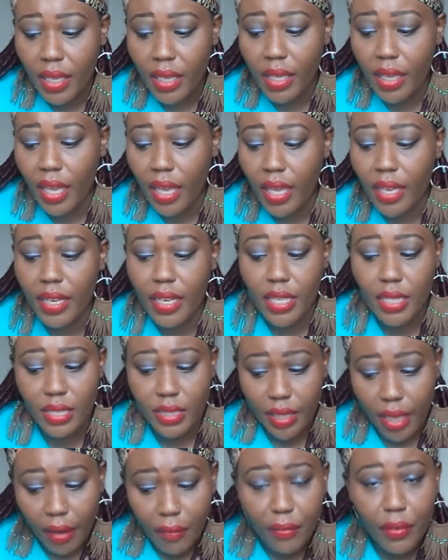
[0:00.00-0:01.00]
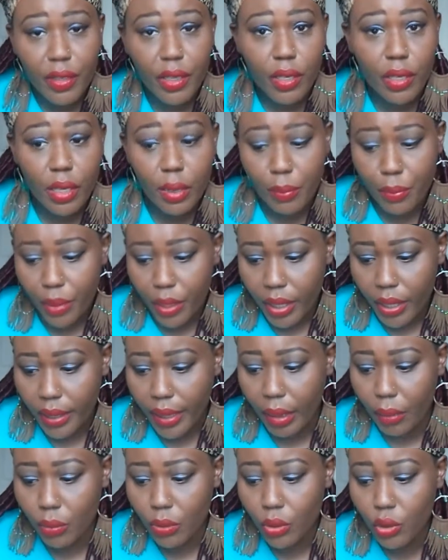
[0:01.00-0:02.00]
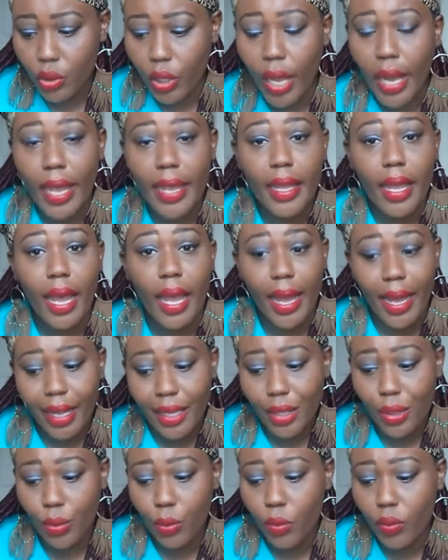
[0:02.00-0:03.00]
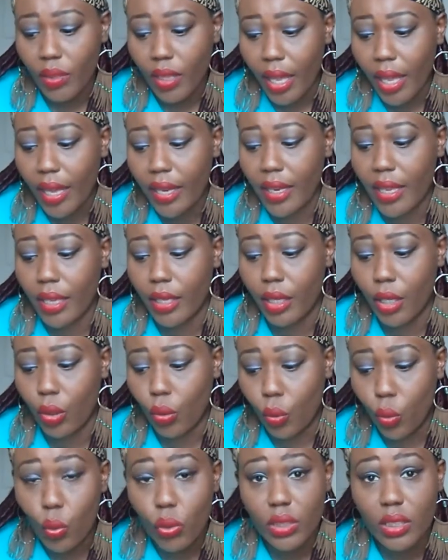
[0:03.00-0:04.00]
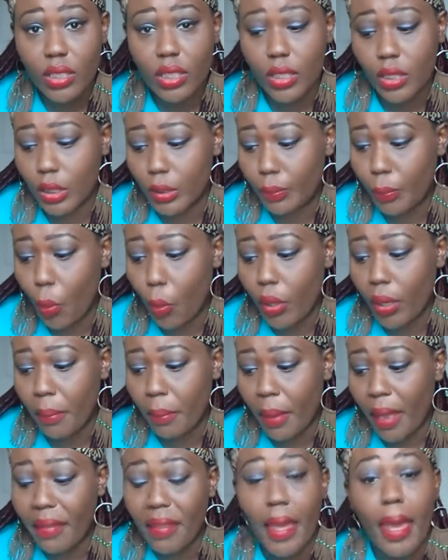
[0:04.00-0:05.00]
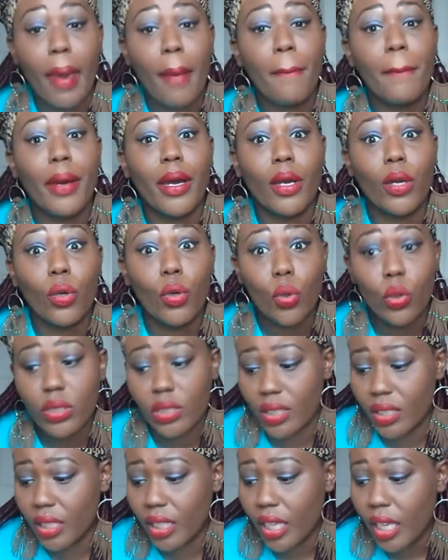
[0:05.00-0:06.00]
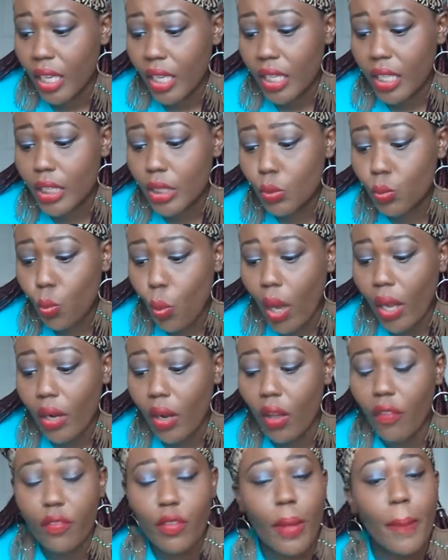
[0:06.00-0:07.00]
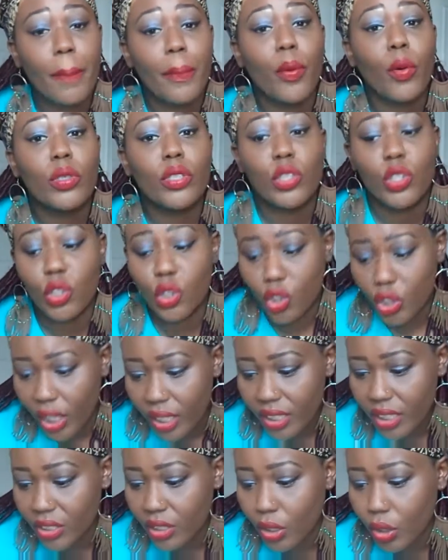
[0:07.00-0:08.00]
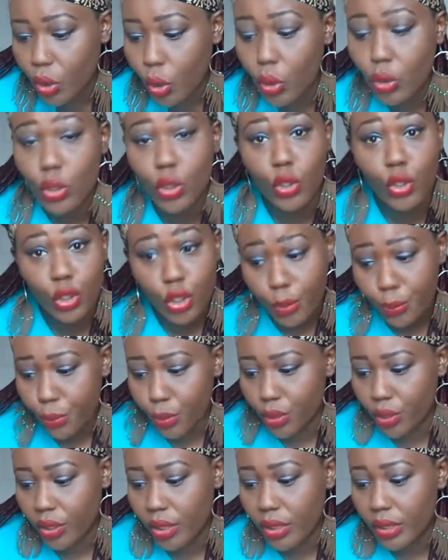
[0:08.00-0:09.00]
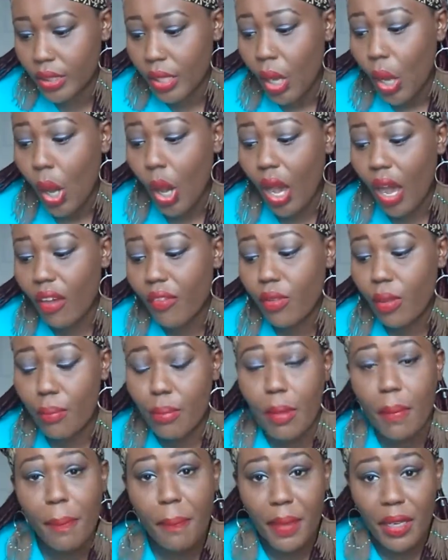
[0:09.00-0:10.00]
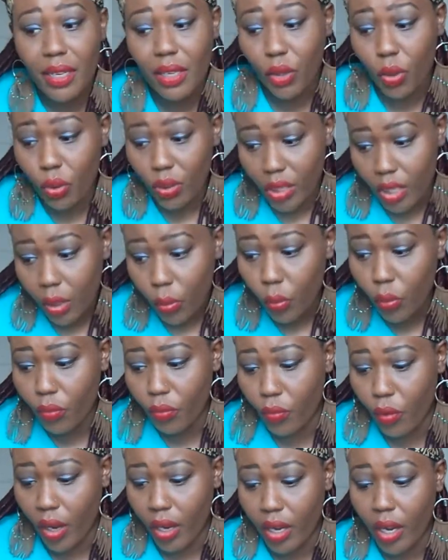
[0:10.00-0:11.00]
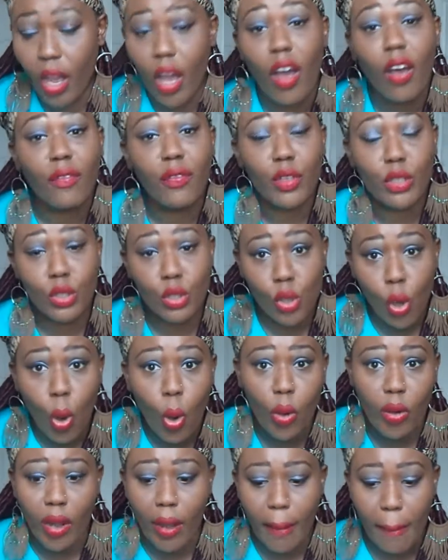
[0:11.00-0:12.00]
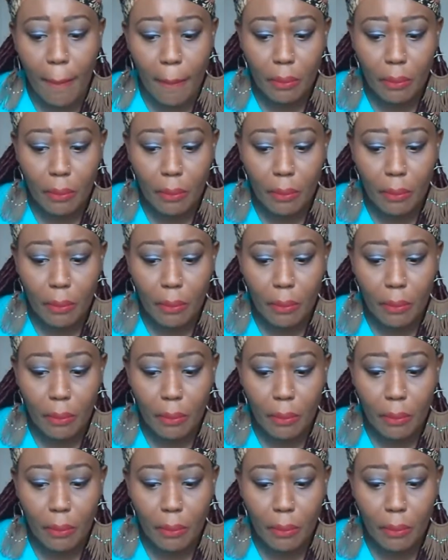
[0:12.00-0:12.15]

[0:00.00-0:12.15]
an East African Hebraic language, I argue that EKEGUSII spoken by the ABAGUSII is one of the progenitor contributors of the biblical lingua franca of the Torah.